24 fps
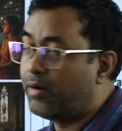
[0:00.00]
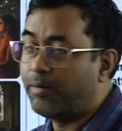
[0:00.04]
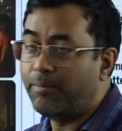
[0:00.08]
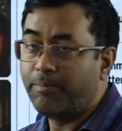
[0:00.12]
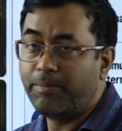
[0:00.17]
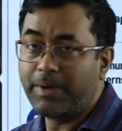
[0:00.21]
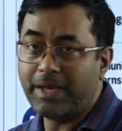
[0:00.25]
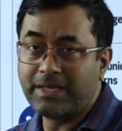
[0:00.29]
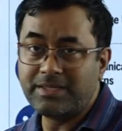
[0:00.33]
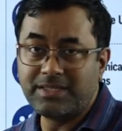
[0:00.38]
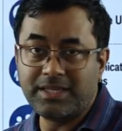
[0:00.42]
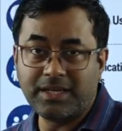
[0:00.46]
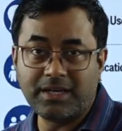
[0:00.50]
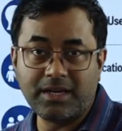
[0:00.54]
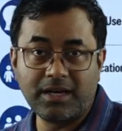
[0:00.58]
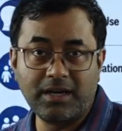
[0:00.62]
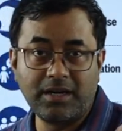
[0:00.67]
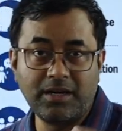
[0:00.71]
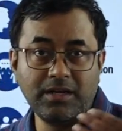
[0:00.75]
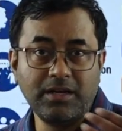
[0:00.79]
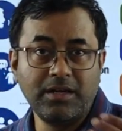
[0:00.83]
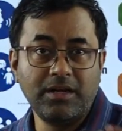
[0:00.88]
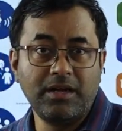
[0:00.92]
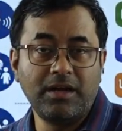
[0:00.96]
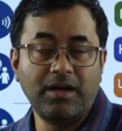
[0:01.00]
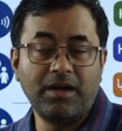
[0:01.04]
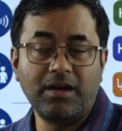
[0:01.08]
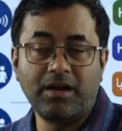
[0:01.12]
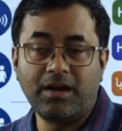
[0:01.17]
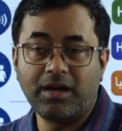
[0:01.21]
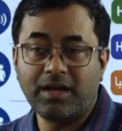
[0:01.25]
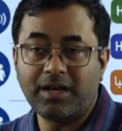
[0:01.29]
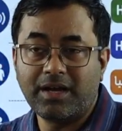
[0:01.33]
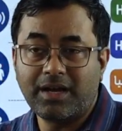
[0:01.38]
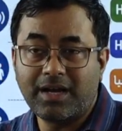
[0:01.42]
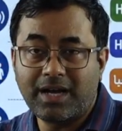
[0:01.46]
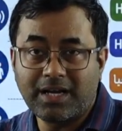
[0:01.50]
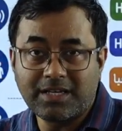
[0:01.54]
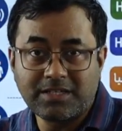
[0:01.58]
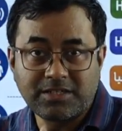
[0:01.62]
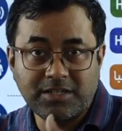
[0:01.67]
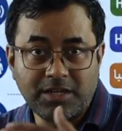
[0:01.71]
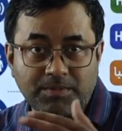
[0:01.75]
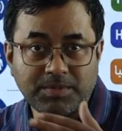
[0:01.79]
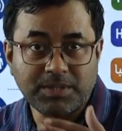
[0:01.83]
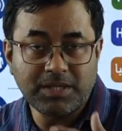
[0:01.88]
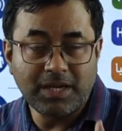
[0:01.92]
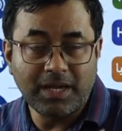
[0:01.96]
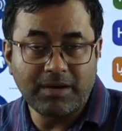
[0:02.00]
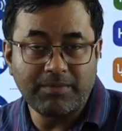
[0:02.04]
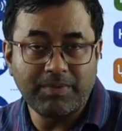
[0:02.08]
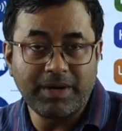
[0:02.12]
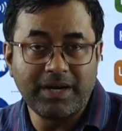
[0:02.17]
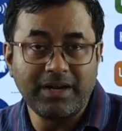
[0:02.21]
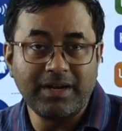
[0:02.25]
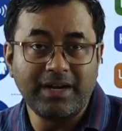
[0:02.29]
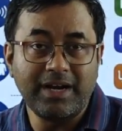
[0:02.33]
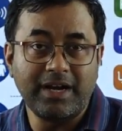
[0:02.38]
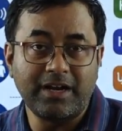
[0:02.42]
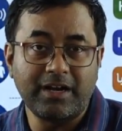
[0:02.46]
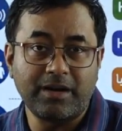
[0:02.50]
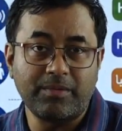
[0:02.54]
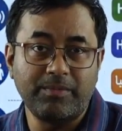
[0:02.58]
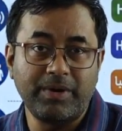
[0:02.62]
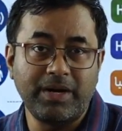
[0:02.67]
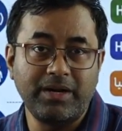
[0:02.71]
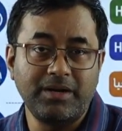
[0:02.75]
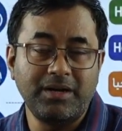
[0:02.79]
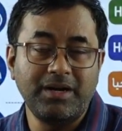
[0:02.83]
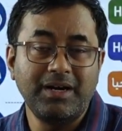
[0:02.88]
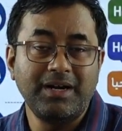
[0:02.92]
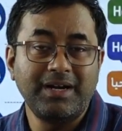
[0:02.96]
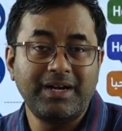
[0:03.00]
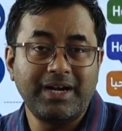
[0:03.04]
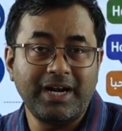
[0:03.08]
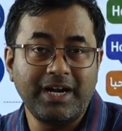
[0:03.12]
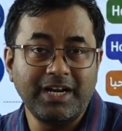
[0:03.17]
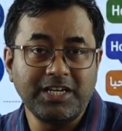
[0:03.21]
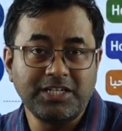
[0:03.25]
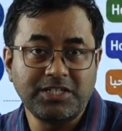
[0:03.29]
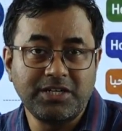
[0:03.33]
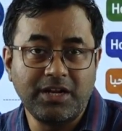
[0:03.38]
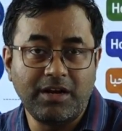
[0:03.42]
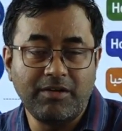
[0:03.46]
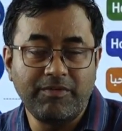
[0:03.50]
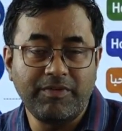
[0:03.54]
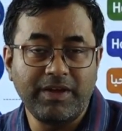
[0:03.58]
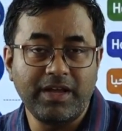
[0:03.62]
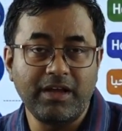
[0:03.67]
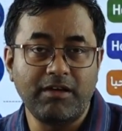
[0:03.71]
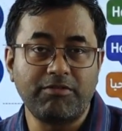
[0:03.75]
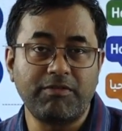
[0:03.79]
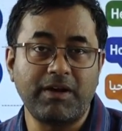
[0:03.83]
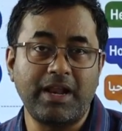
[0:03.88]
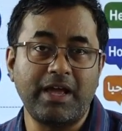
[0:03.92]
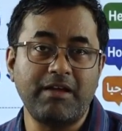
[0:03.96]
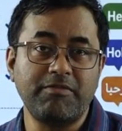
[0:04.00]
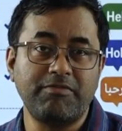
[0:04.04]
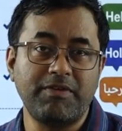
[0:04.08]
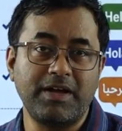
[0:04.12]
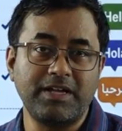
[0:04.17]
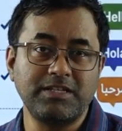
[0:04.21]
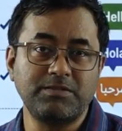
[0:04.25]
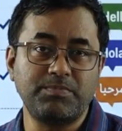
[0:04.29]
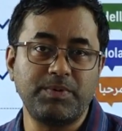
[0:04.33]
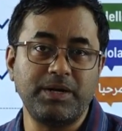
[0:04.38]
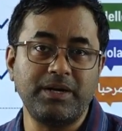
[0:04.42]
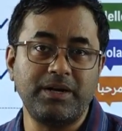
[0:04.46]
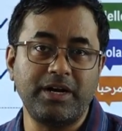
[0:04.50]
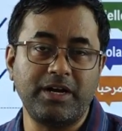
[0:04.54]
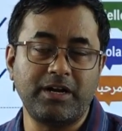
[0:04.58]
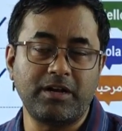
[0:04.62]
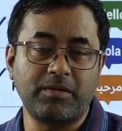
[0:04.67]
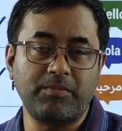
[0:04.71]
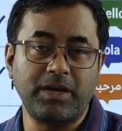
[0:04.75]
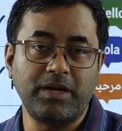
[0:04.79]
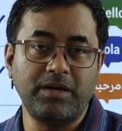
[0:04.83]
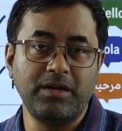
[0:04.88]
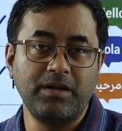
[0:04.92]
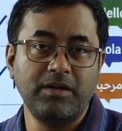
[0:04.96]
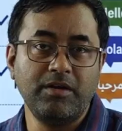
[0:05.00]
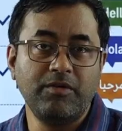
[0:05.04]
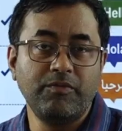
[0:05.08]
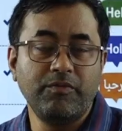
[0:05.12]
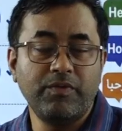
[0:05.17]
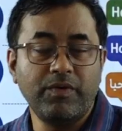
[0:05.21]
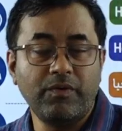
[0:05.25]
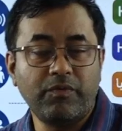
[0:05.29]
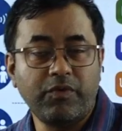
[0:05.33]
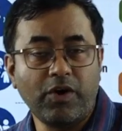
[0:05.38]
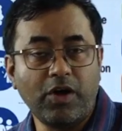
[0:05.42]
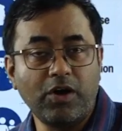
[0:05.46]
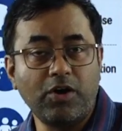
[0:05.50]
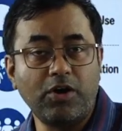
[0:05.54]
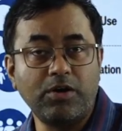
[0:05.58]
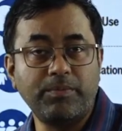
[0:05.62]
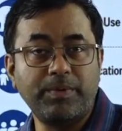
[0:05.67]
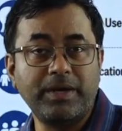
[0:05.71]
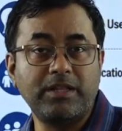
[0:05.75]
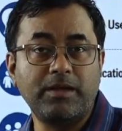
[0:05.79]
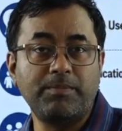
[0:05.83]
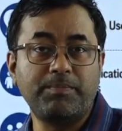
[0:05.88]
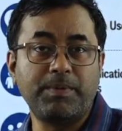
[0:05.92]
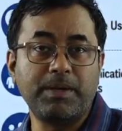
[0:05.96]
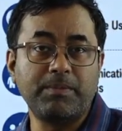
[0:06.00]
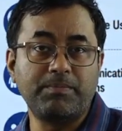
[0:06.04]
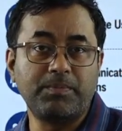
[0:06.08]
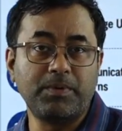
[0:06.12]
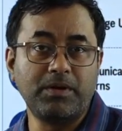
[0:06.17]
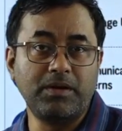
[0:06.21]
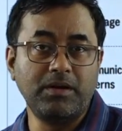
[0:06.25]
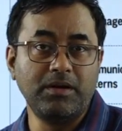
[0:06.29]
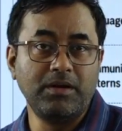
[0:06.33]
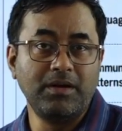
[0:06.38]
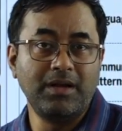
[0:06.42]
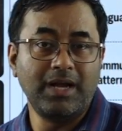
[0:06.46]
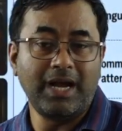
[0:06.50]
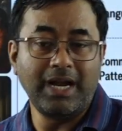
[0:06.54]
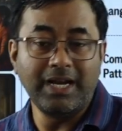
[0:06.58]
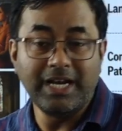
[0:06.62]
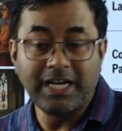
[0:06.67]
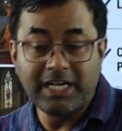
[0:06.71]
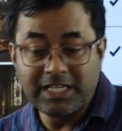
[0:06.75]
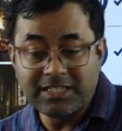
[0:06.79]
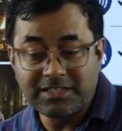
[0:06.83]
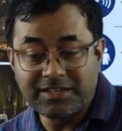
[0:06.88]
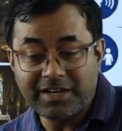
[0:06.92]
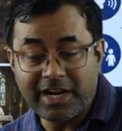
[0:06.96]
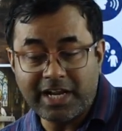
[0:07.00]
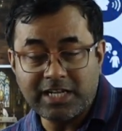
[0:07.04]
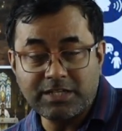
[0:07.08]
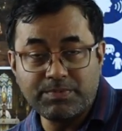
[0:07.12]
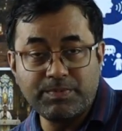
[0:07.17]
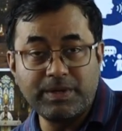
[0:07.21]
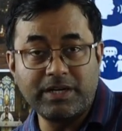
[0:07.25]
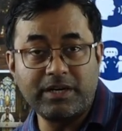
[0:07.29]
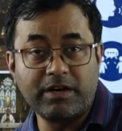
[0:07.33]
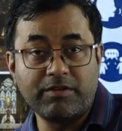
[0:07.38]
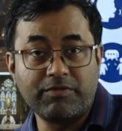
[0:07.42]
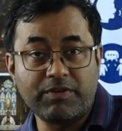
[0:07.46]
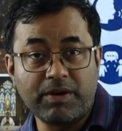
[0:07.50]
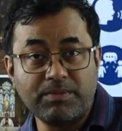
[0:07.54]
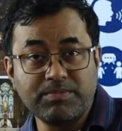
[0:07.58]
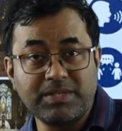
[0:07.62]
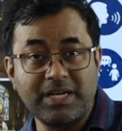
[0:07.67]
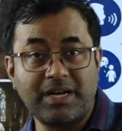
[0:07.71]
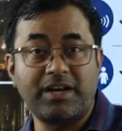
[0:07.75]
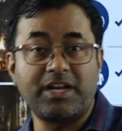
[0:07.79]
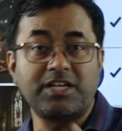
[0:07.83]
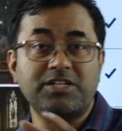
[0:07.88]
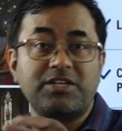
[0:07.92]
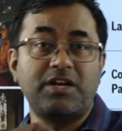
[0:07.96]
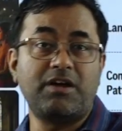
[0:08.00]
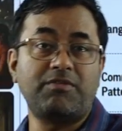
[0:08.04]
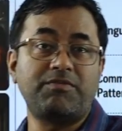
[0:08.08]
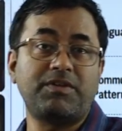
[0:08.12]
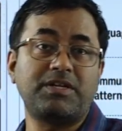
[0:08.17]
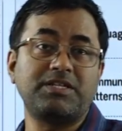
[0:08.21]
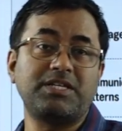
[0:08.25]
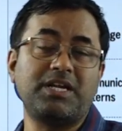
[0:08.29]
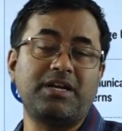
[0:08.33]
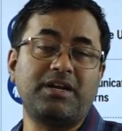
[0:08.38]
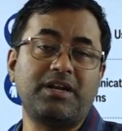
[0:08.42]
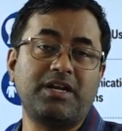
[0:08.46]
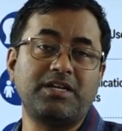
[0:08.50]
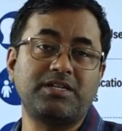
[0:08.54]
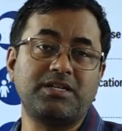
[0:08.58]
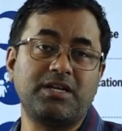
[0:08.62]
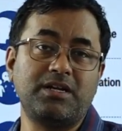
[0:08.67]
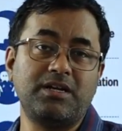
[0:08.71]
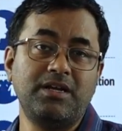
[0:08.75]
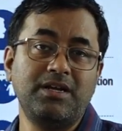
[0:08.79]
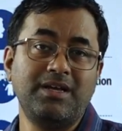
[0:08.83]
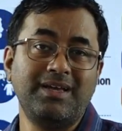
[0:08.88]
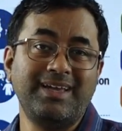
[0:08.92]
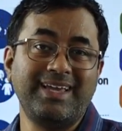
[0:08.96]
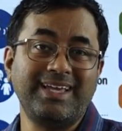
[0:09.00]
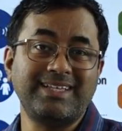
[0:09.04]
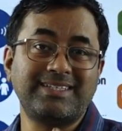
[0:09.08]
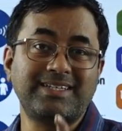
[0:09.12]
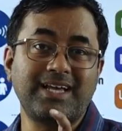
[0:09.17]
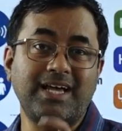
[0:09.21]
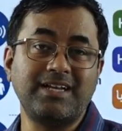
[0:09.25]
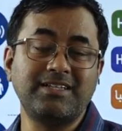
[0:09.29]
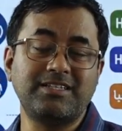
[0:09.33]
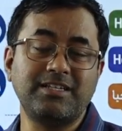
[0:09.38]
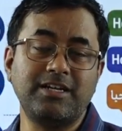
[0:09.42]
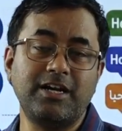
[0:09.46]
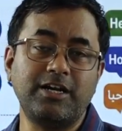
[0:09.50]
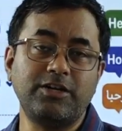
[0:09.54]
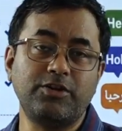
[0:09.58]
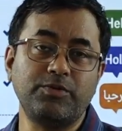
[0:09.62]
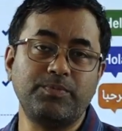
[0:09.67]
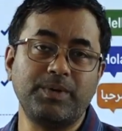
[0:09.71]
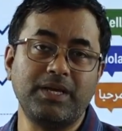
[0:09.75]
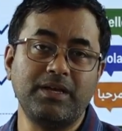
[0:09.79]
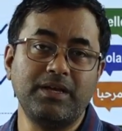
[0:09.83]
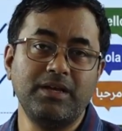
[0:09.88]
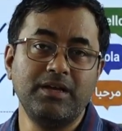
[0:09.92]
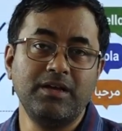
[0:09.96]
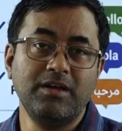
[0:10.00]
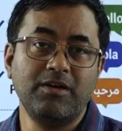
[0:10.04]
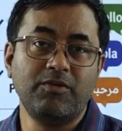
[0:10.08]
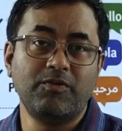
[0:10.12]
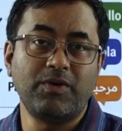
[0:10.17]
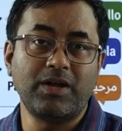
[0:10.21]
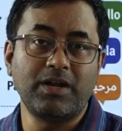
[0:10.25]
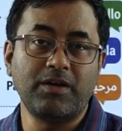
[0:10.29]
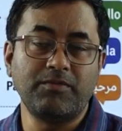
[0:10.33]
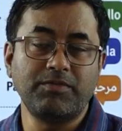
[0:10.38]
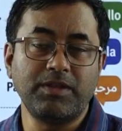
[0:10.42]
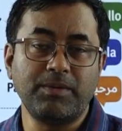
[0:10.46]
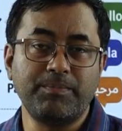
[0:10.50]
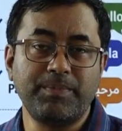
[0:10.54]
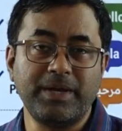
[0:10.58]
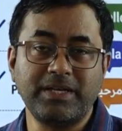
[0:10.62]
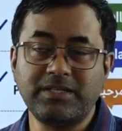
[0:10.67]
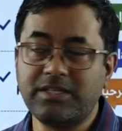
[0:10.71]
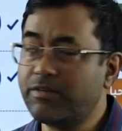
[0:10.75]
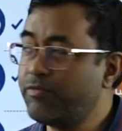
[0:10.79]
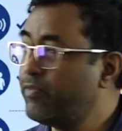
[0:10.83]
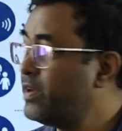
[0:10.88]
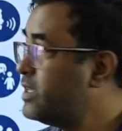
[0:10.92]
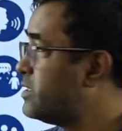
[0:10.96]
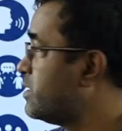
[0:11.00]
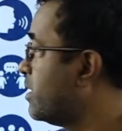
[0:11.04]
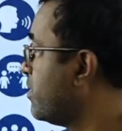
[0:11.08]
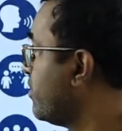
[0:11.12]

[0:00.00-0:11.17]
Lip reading: basic customs are being determined, traditional way of life has been determined, followed by the people, and it is transmitted from generation after generation, is considered to be one of the basic feature